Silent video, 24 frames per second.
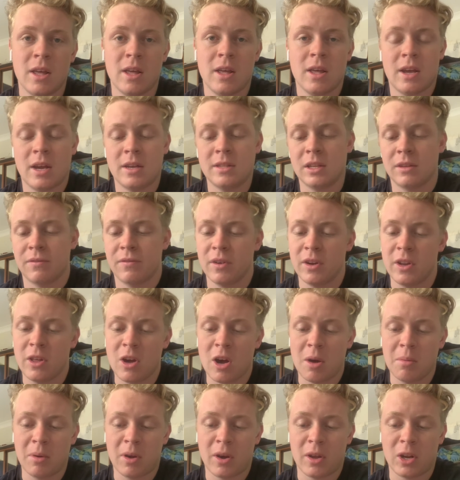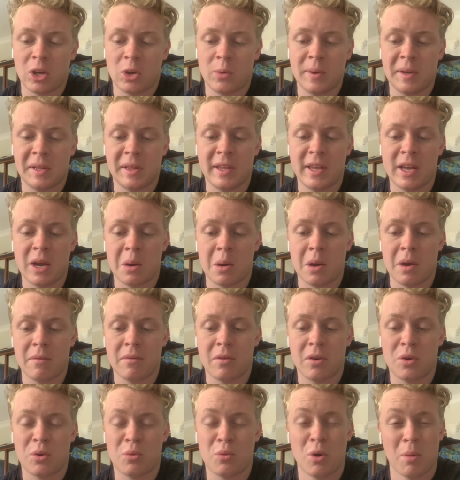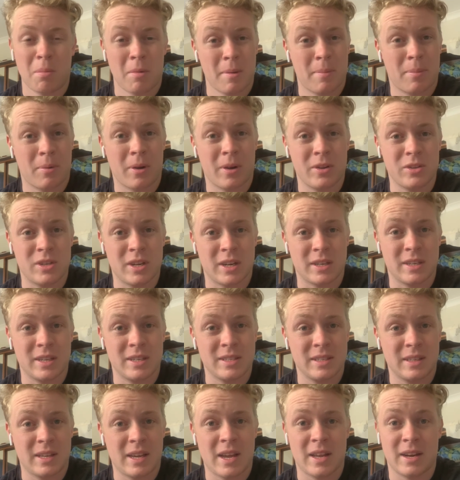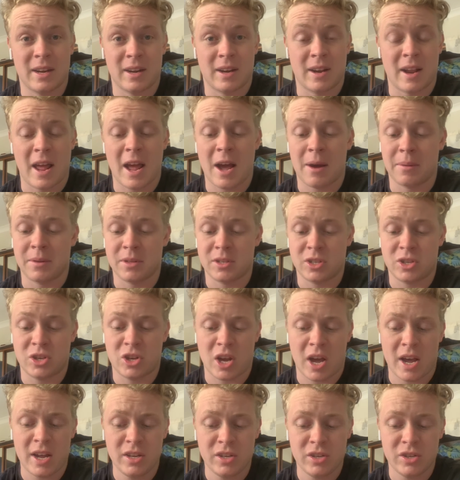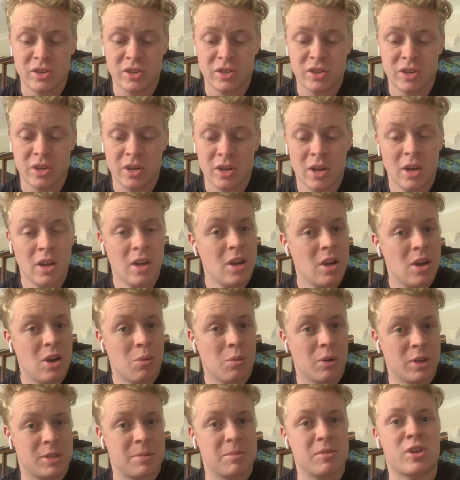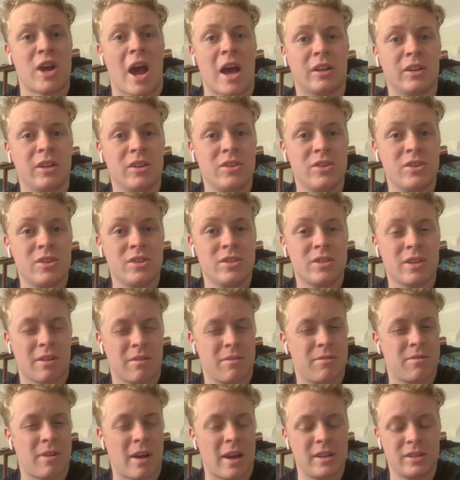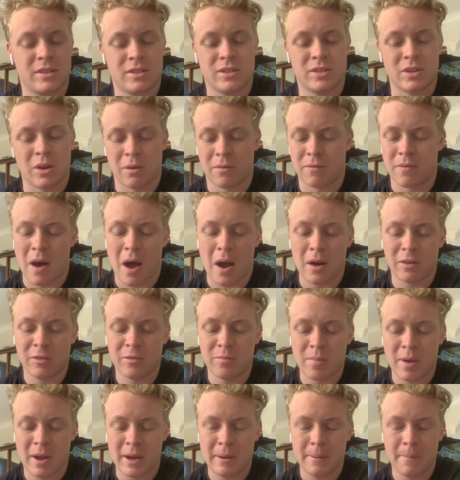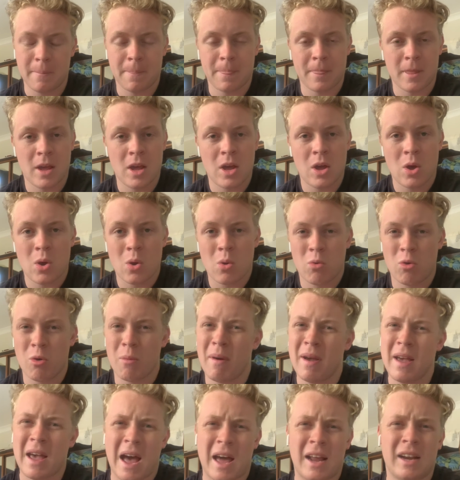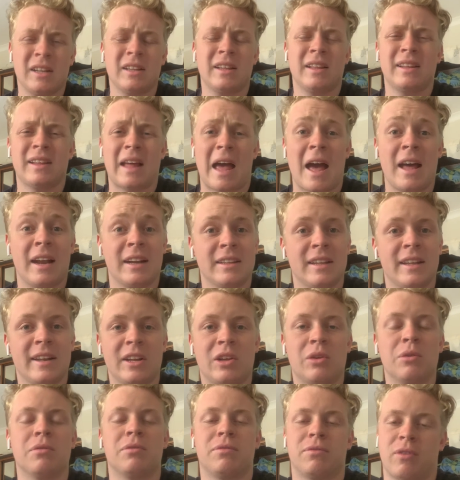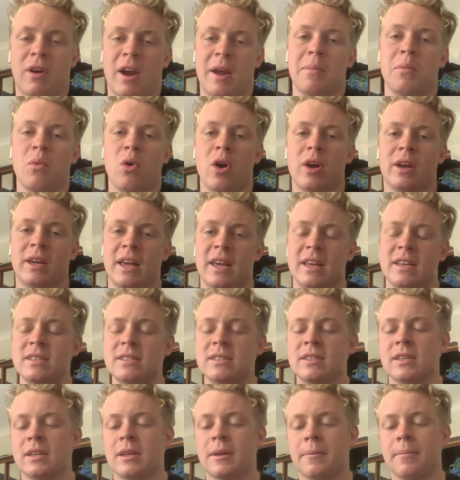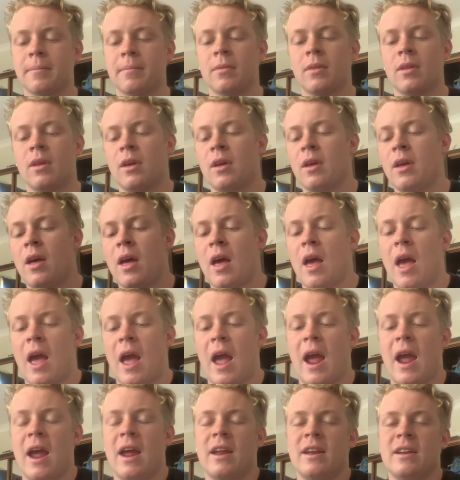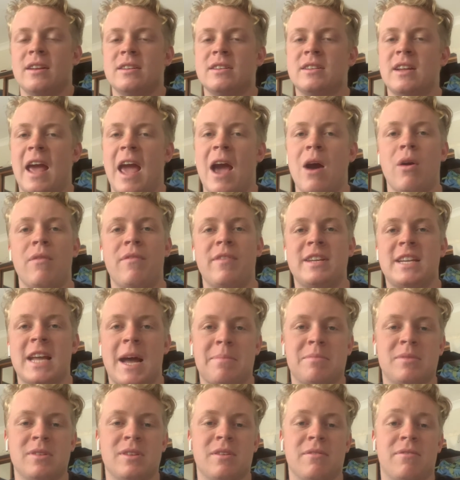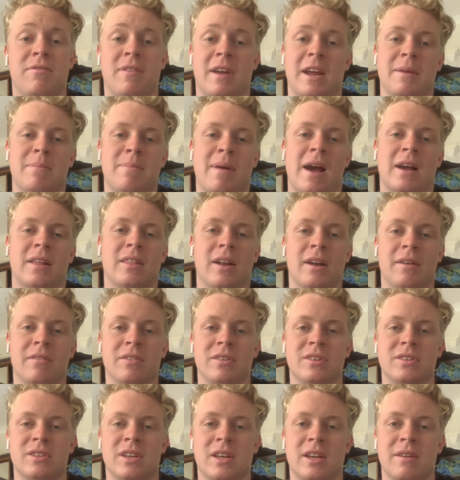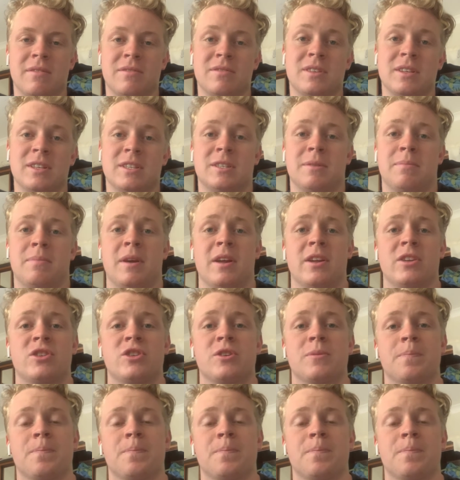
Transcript: In this video I'm going to quickly go over what my project is again and how it's changed, what some challenges I've faced so far have been, what my analytical framework is, and how I've adapted to feedback that I've received since the pitch.